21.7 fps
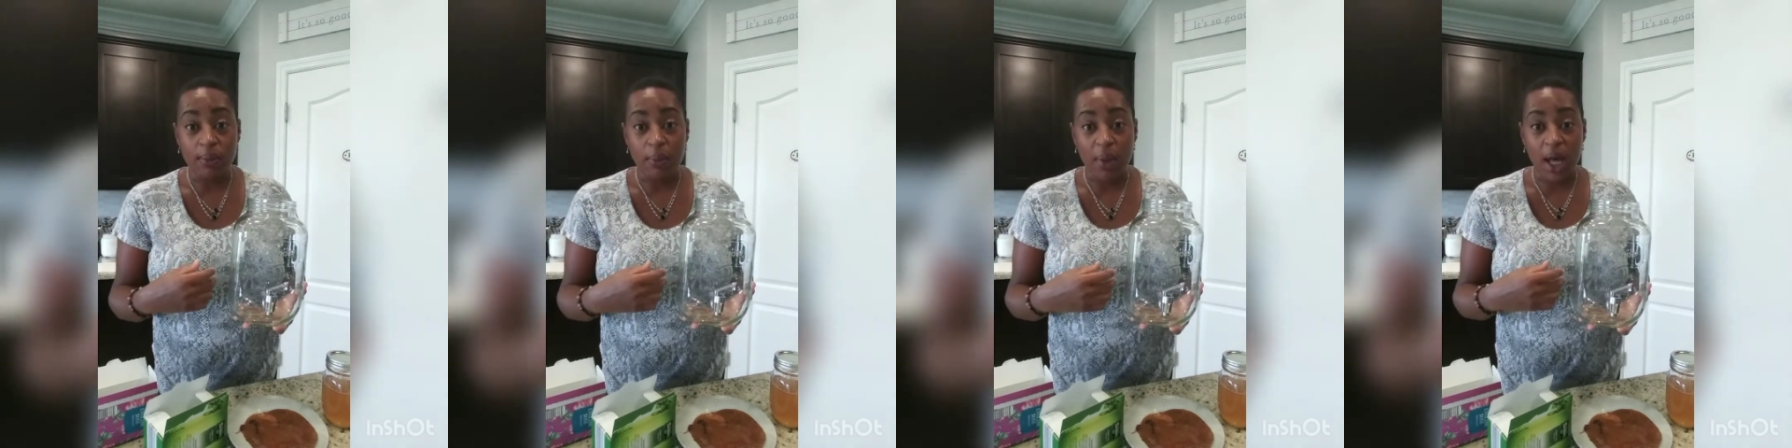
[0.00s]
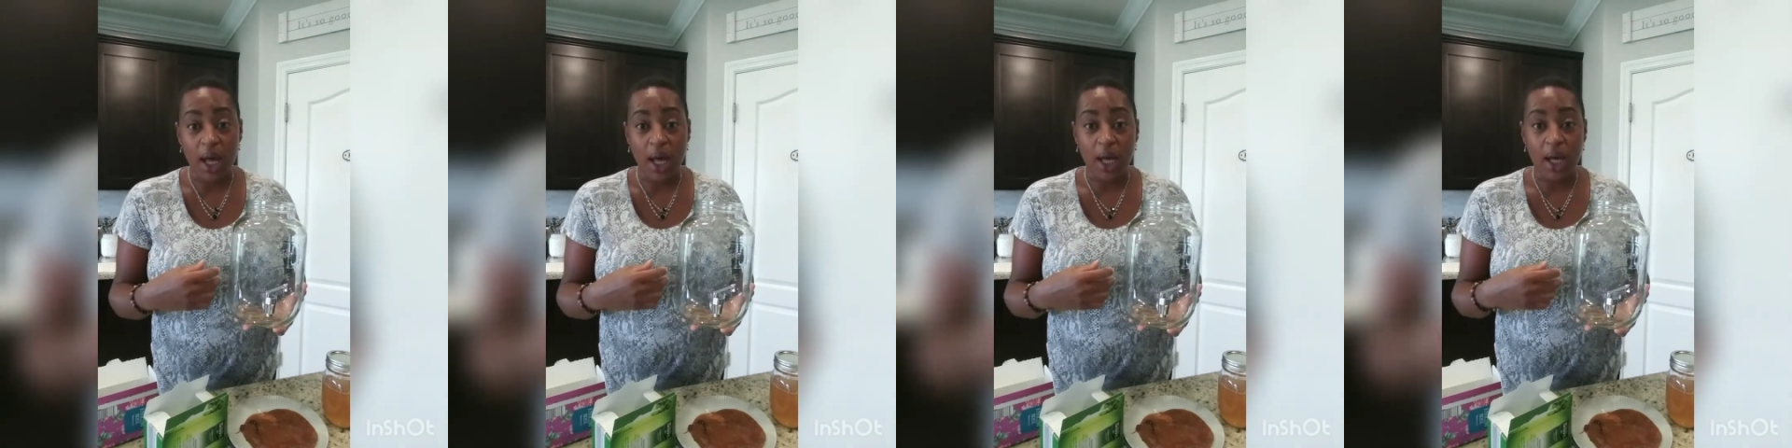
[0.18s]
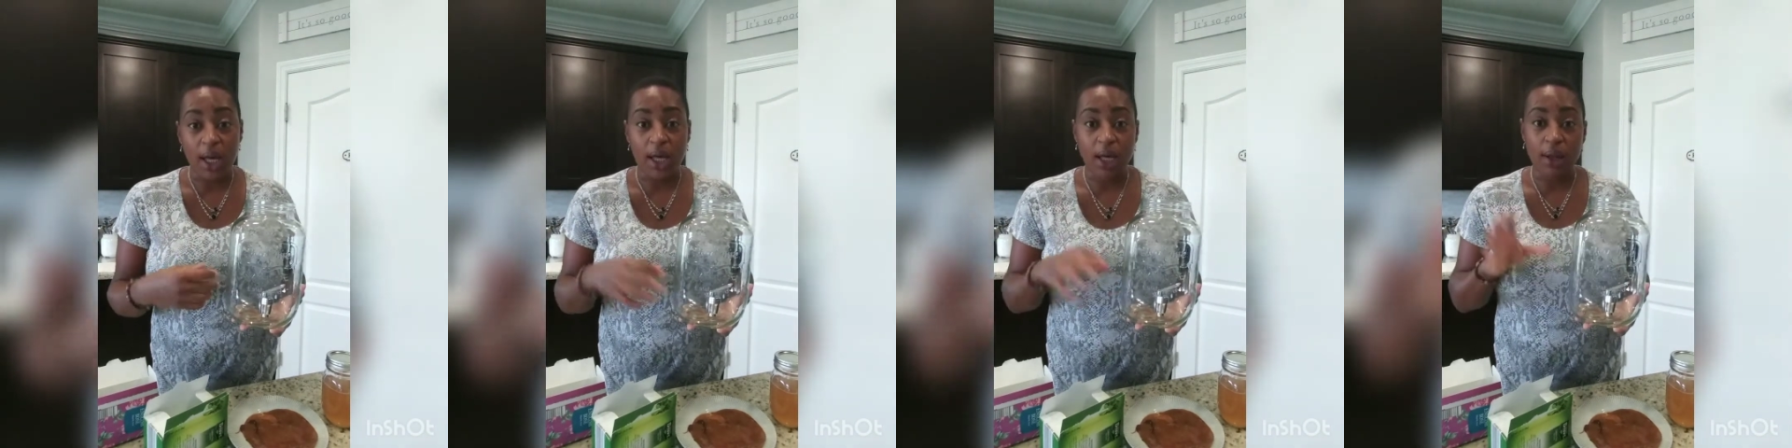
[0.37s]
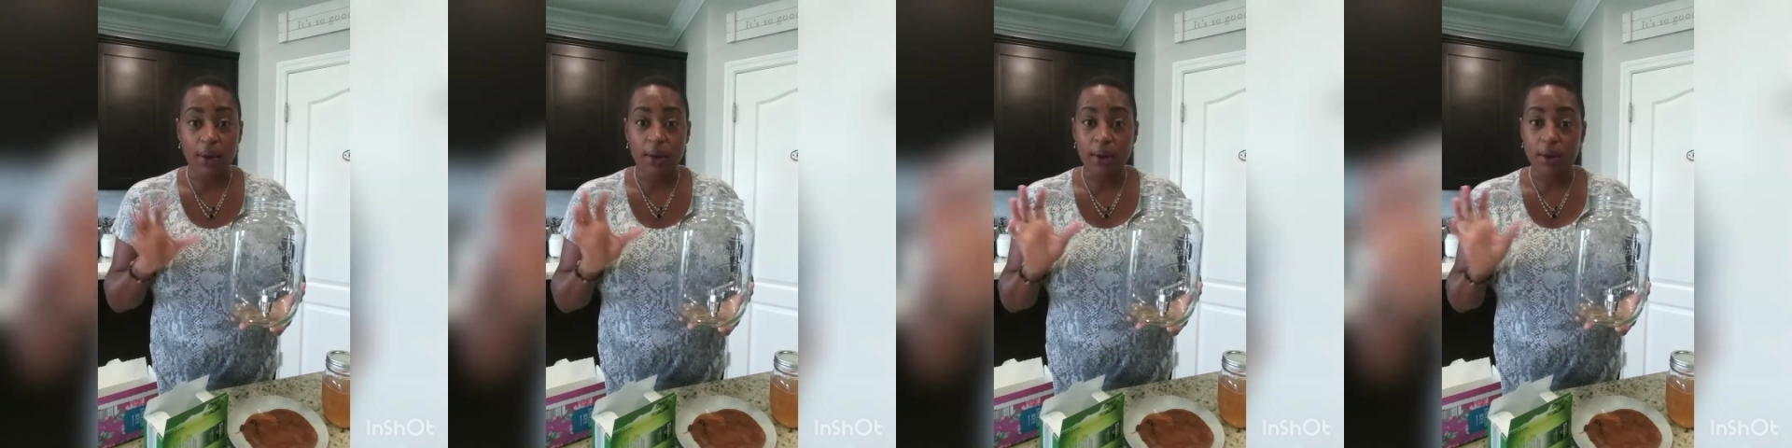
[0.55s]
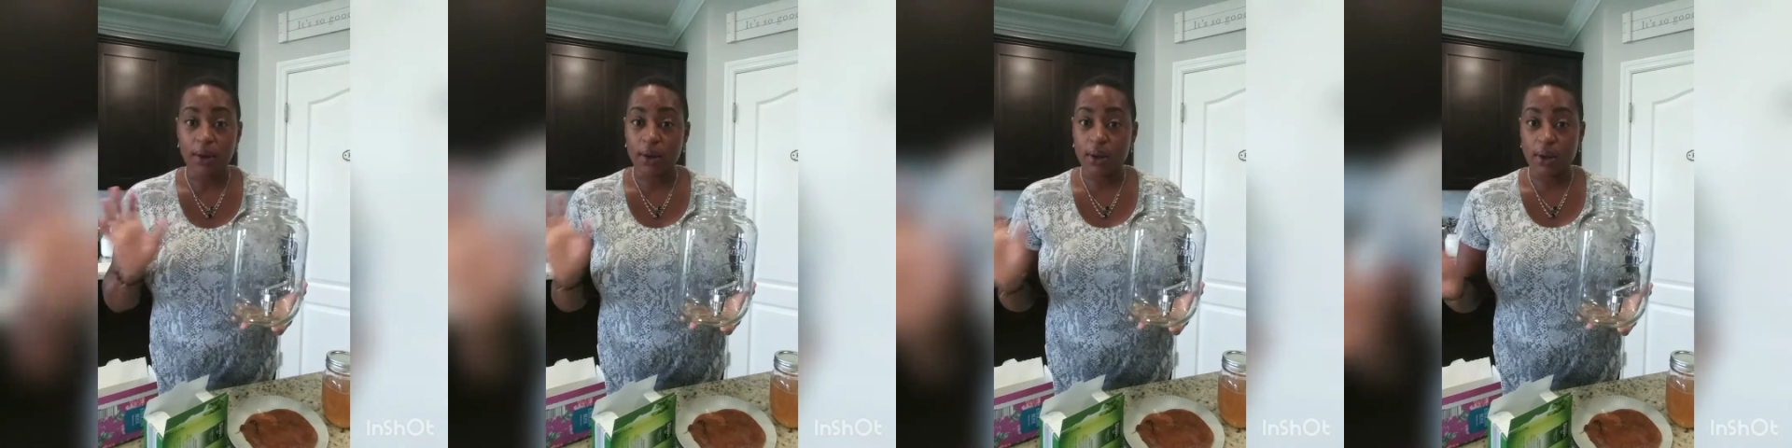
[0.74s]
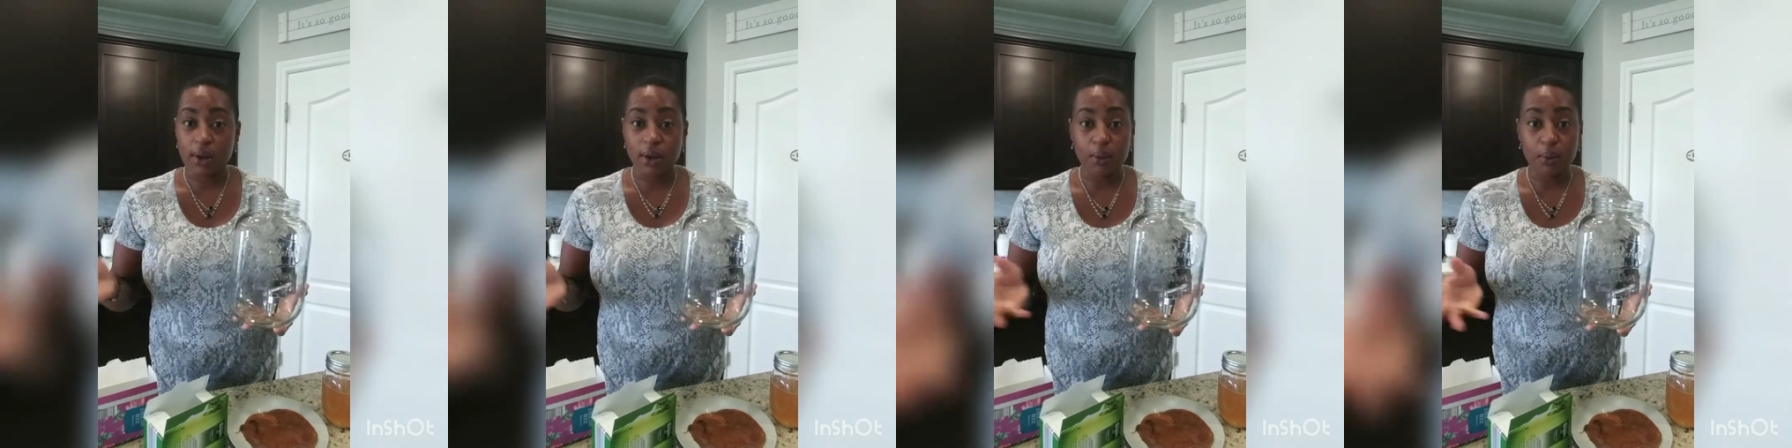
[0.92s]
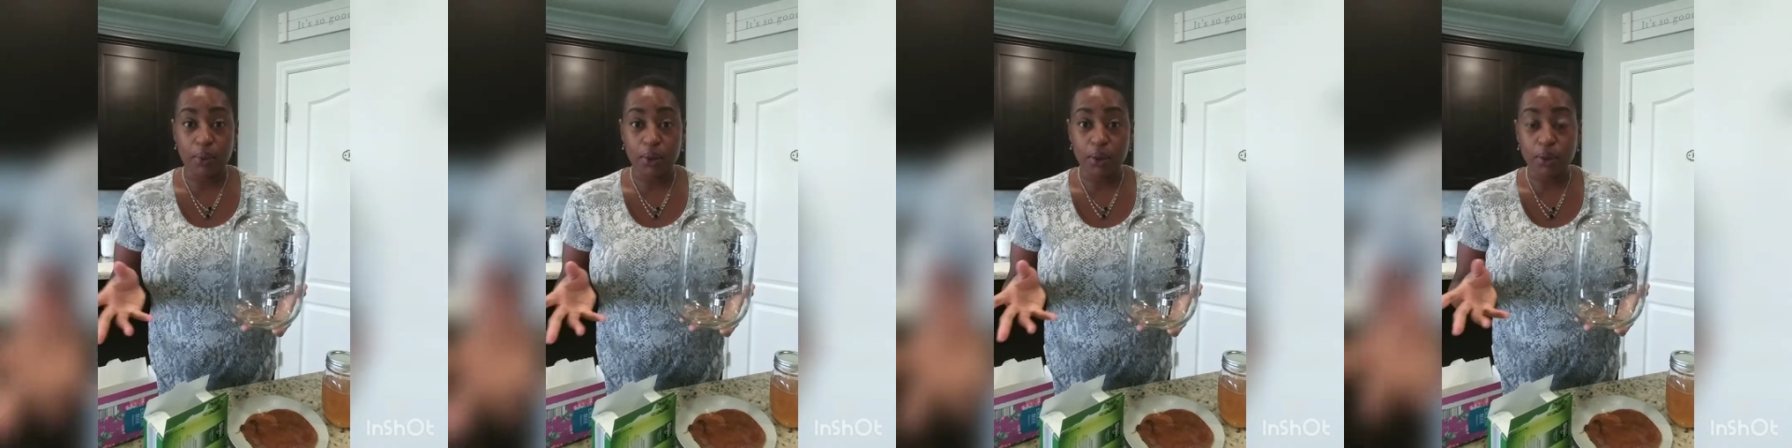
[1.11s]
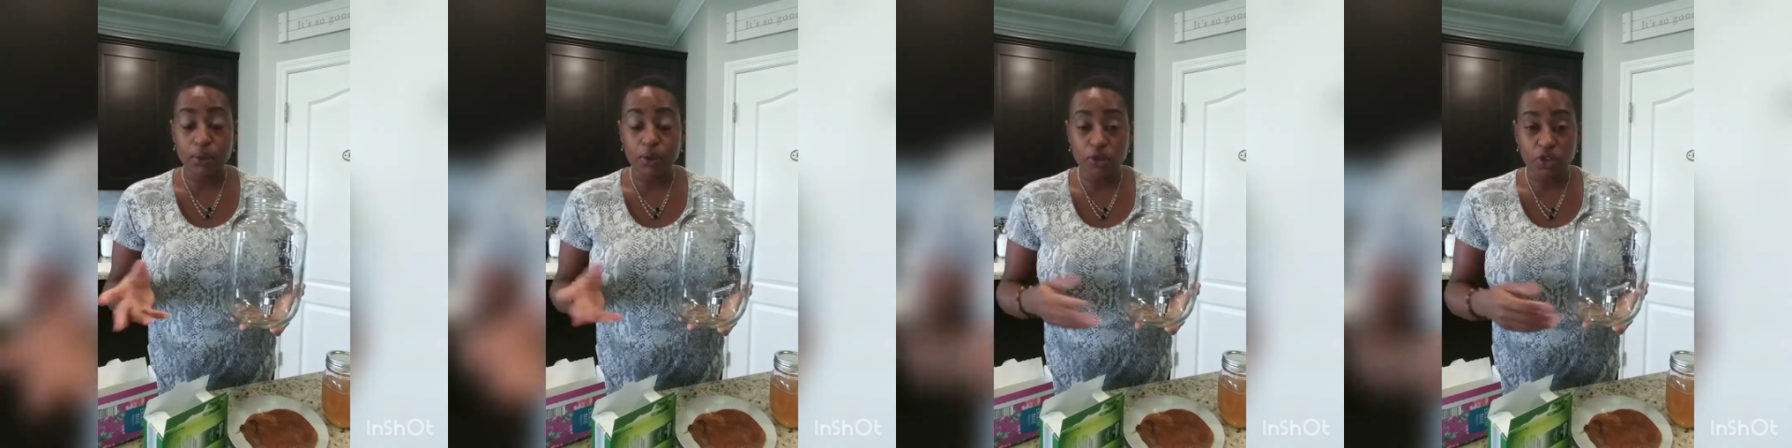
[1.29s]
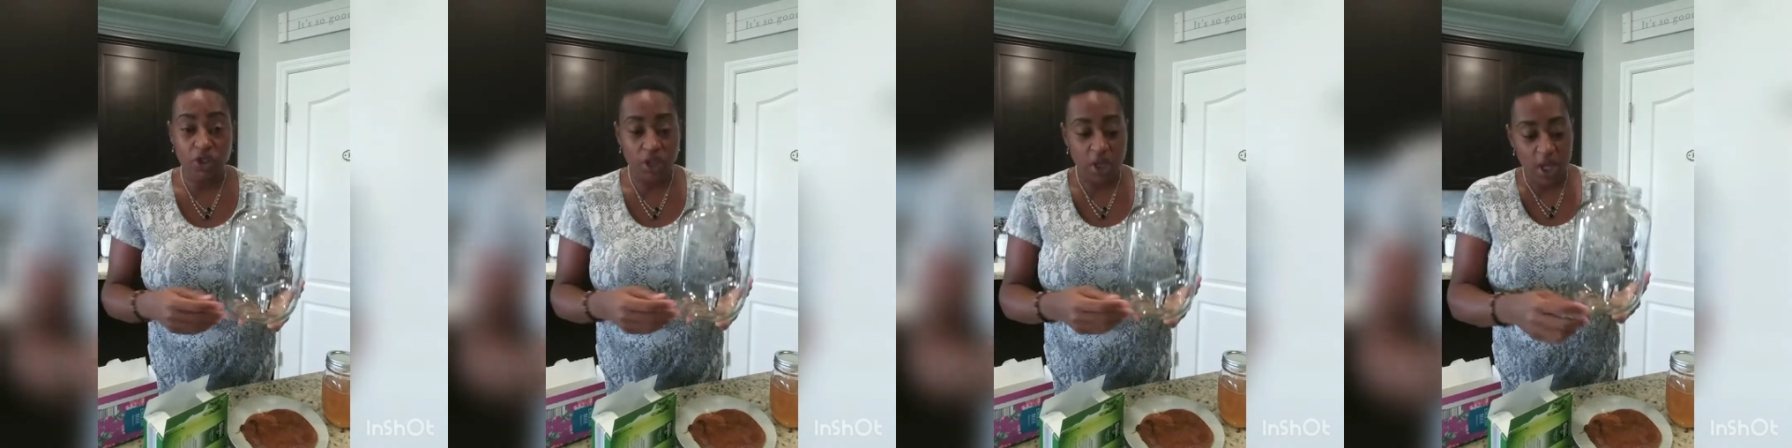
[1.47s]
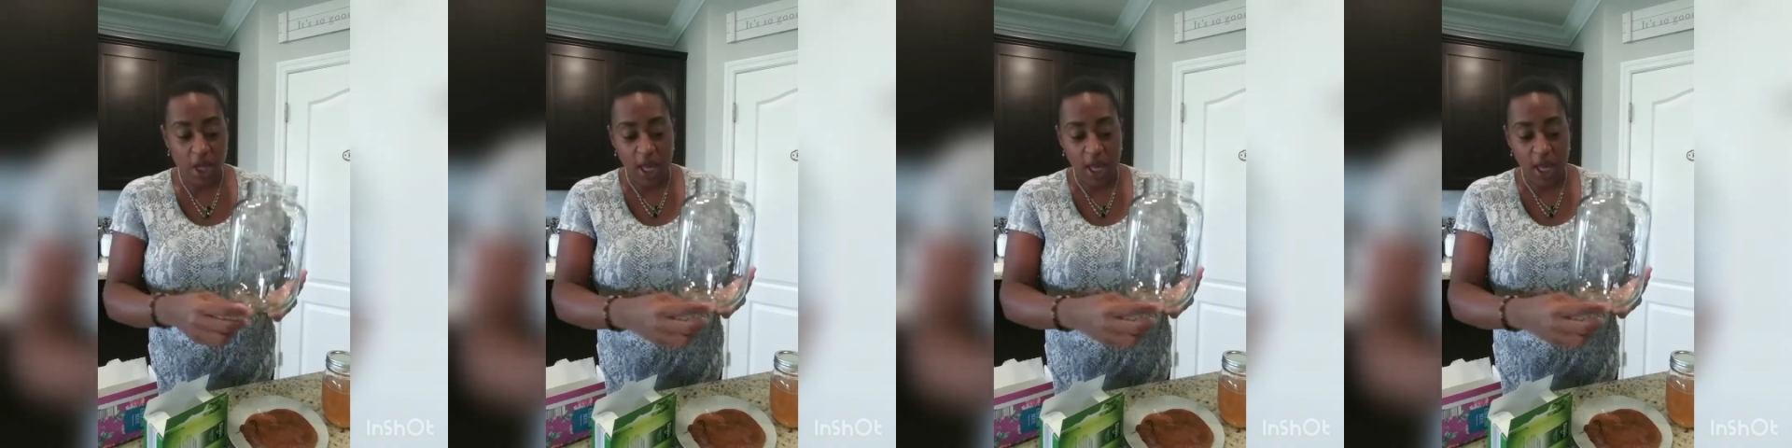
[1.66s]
my booch,